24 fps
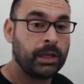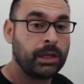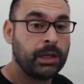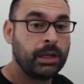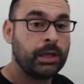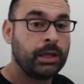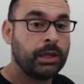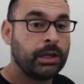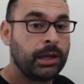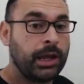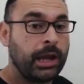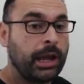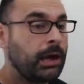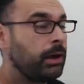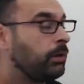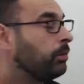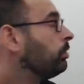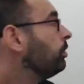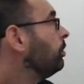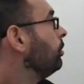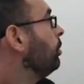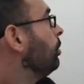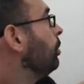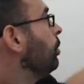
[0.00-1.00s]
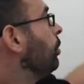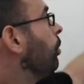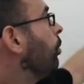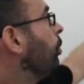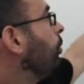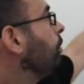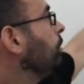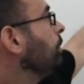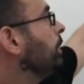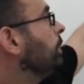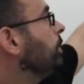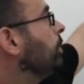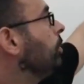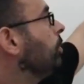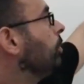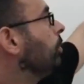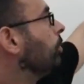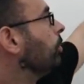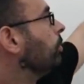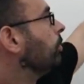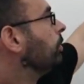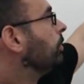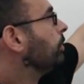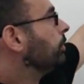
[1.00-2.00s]
Now, all in
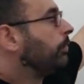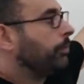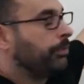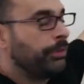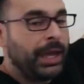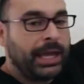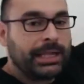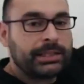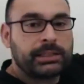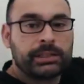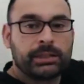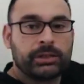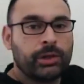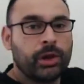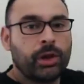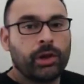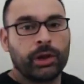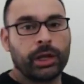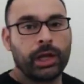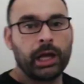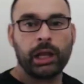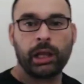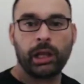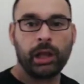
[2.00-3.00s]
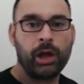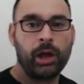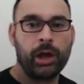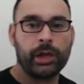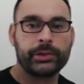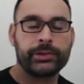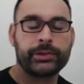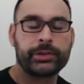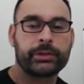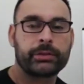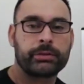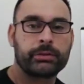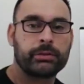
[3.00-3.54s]
all, that's not a lot.